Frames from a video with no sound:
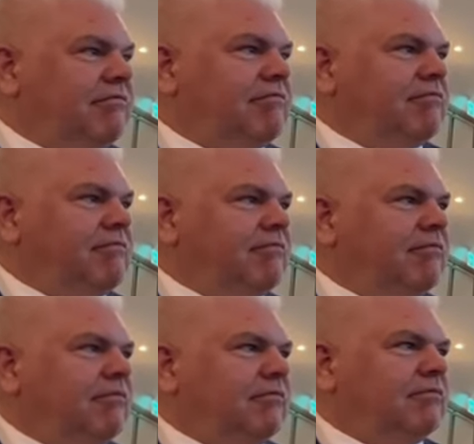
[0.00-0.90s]

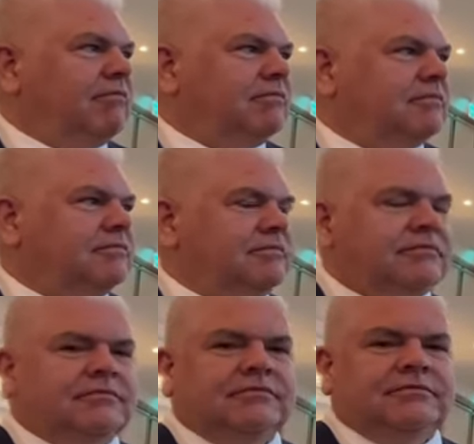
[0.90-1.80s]

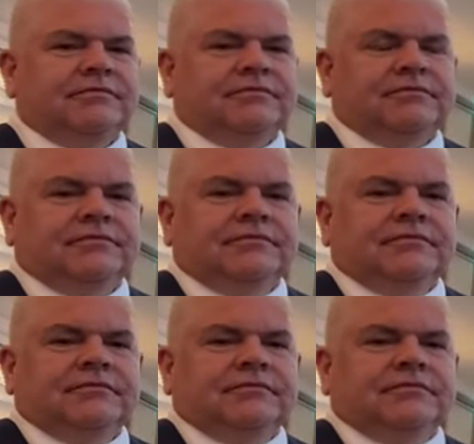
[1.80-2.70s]

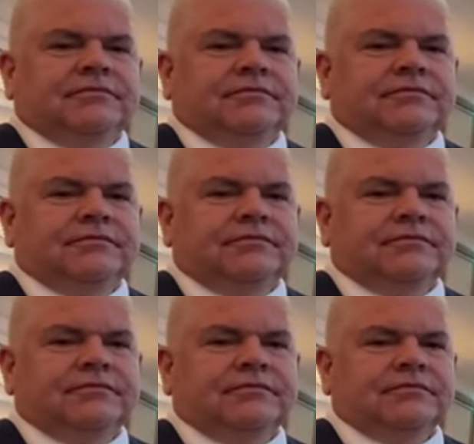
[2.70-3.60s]

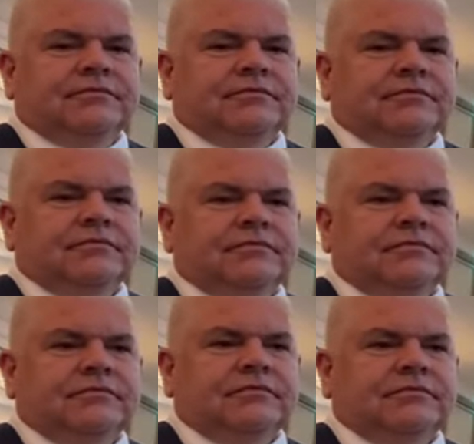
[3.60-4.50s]

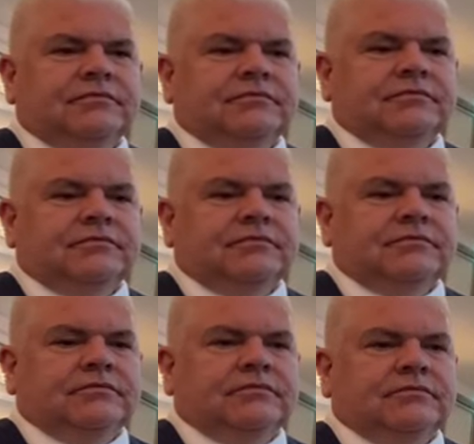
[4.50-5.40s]

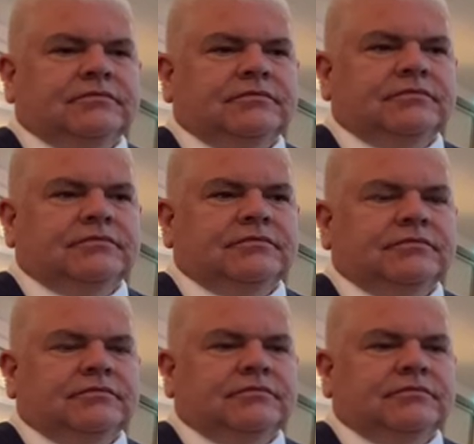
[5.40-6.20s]
(not speaking)